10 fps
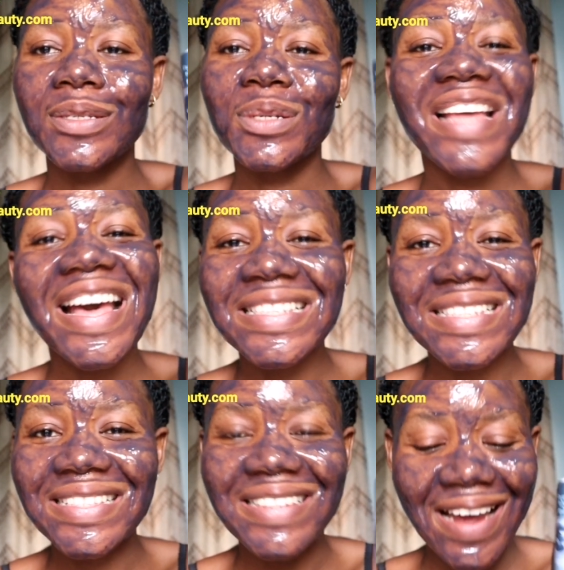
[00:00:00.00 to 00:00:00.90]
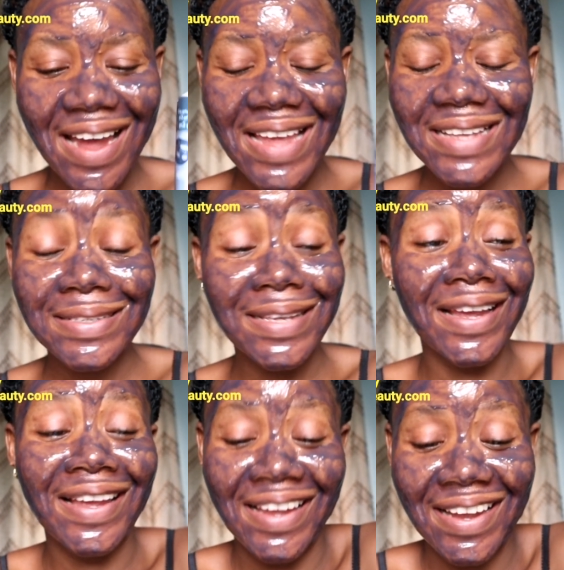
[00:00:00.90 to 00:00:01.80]
so that's it, guys.
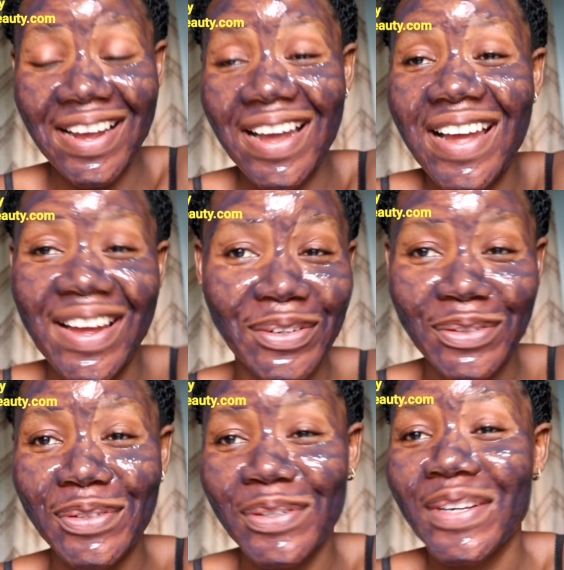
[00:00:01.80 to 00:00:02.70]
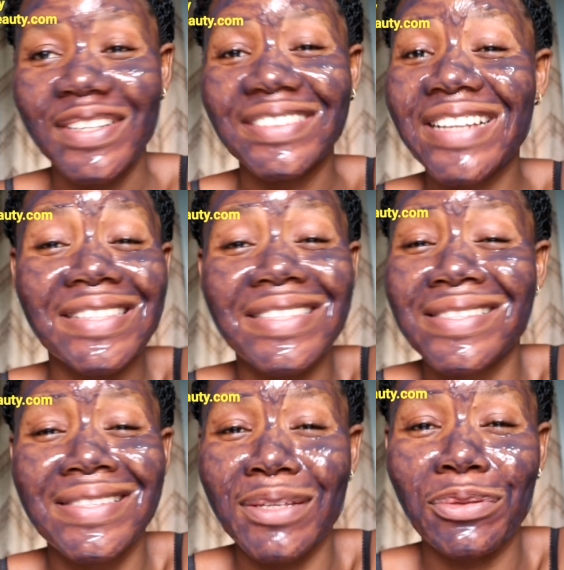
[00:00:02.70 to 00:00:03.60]
That
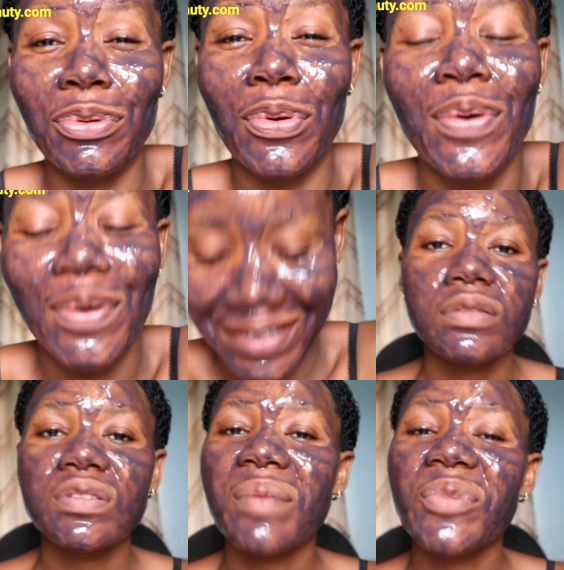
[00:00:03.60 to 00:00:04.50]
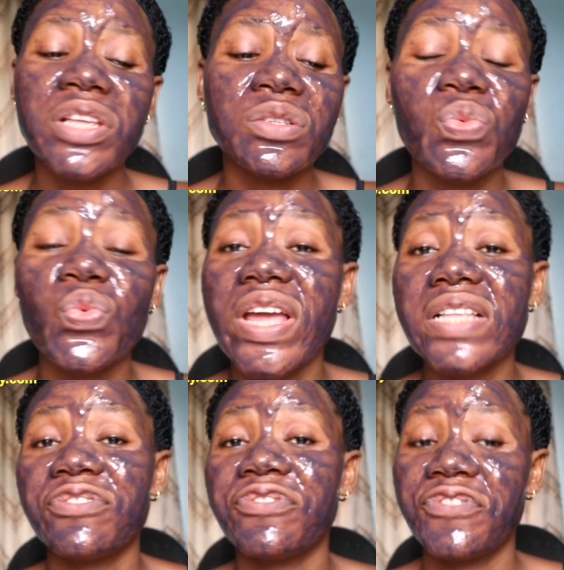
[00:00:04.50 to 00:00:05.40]
is it though. So I'm going to
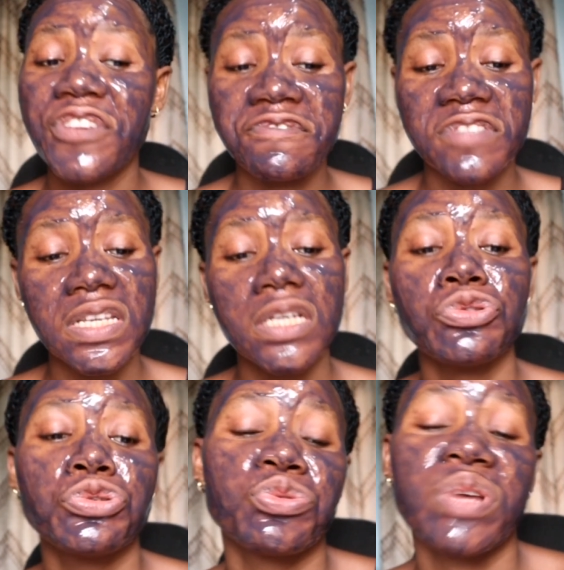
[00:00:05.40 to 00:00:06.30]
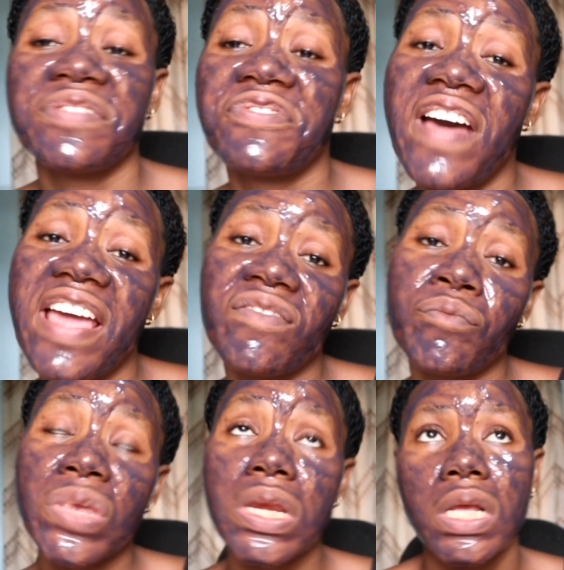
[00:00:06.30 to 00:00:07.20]
wait 15 to 25
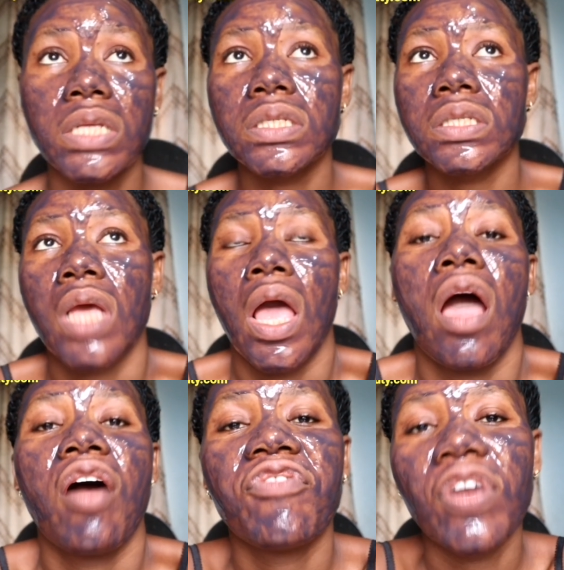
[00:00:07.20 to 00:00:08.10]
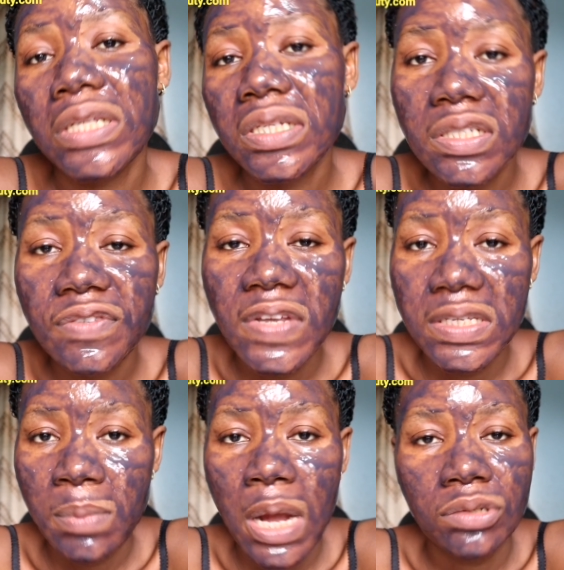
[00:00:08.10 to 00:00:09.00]
minutes for this
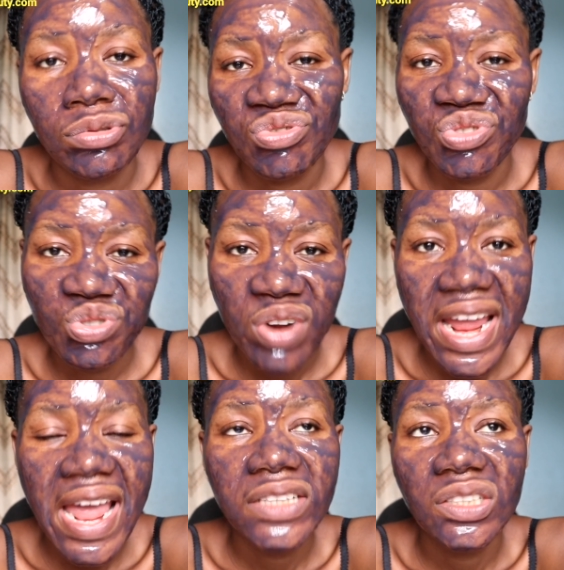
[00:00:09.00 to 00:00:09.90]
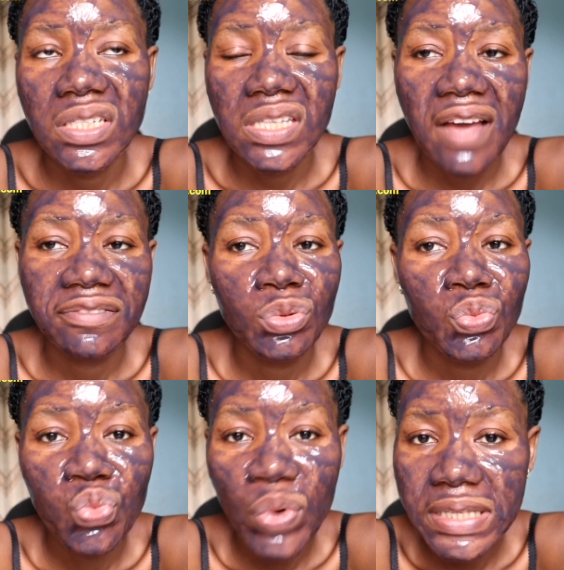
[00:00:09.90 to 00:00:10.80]
face mask to dry. I just have
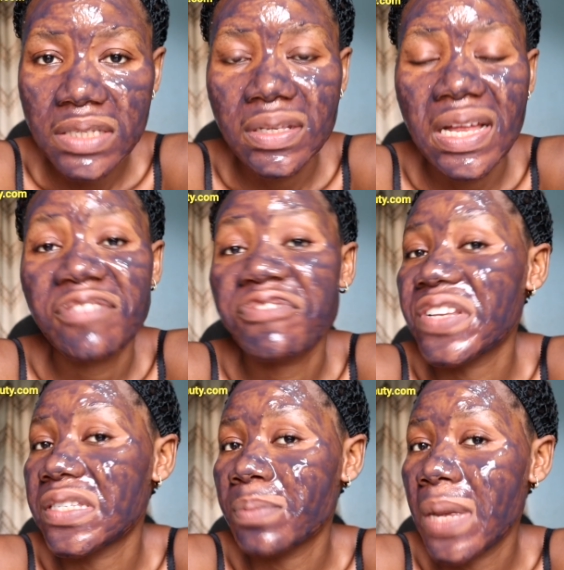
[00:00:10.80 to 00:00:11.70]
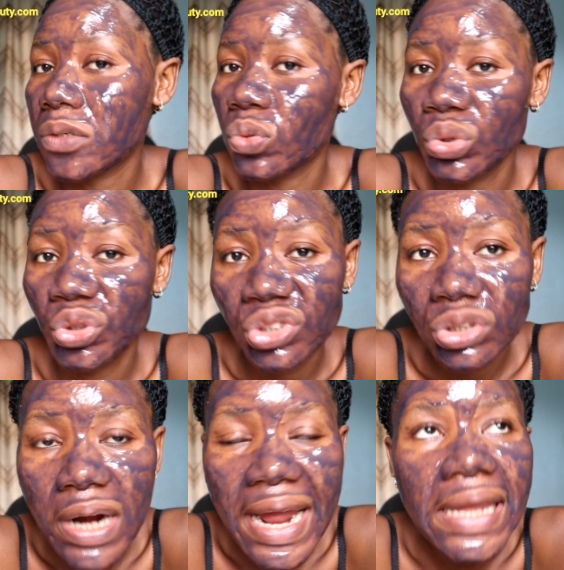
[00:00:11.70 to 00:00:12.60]
to wait so that the face mask will
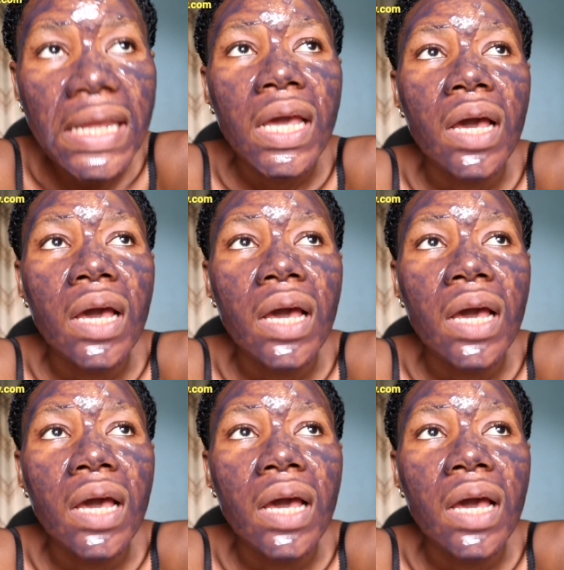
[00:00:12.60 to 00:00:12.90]
dry.